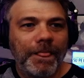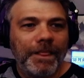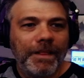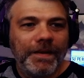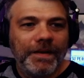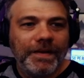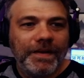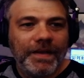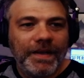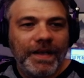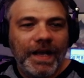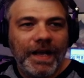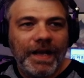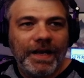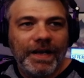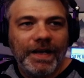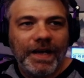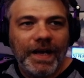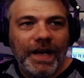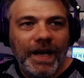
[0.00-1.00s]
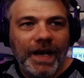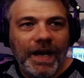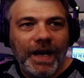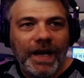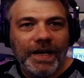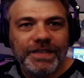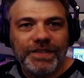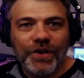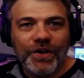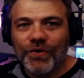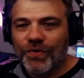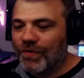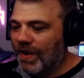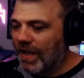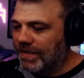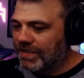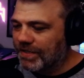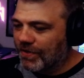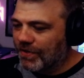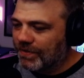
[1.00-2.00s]
Okay.
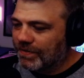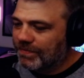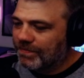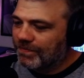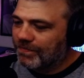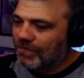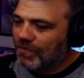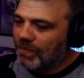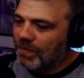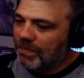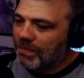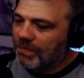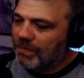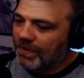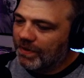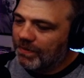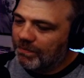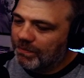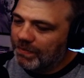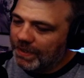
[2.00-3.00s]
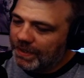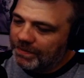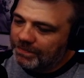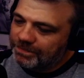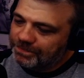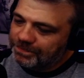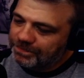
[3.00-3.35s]
I don't remember them, but